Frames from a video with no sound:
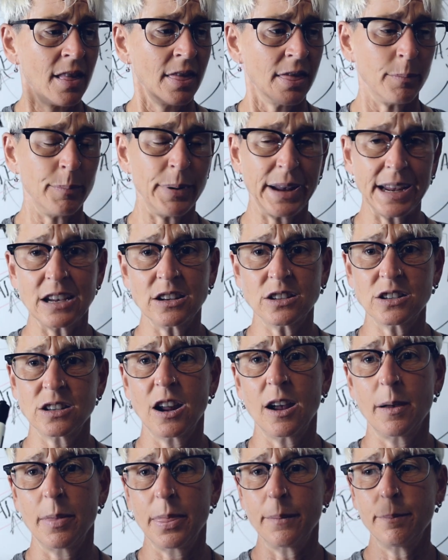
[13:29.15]
The
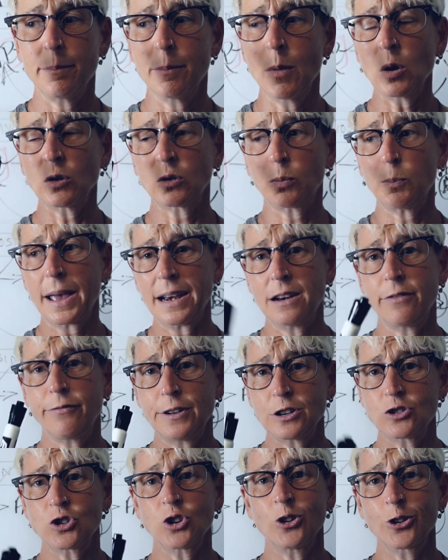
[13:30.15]
biggest, the most
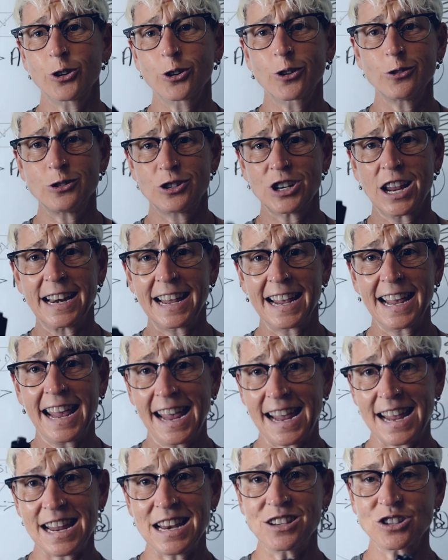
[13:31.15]
beneficial ergogenic
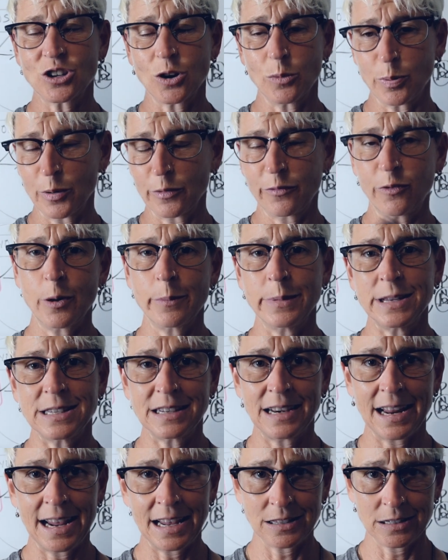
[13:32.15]
aid, so performance
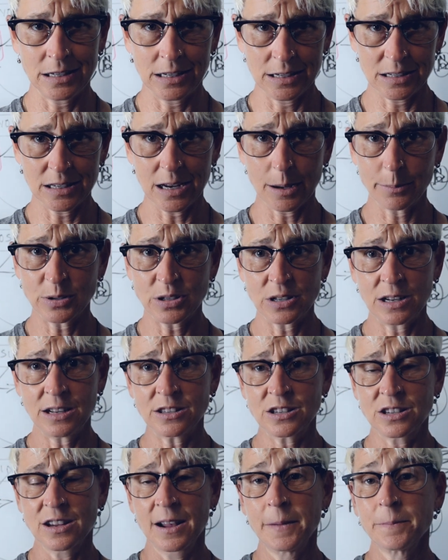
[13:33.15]
enhancing
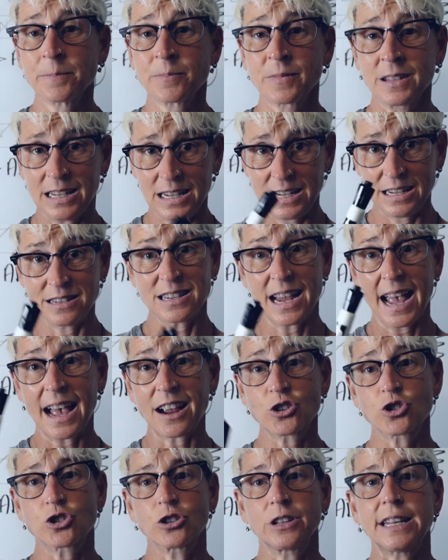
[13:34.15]
substance, is
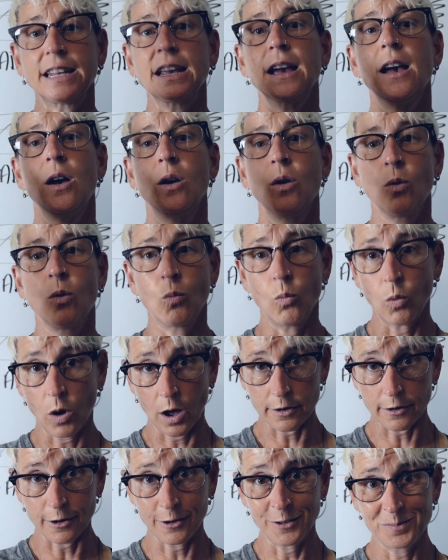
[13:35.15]
actually
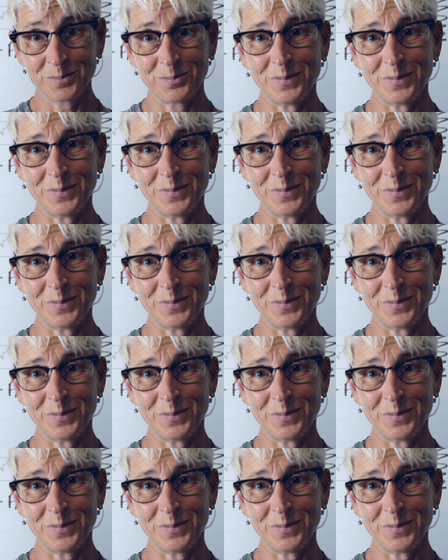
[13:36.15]
water.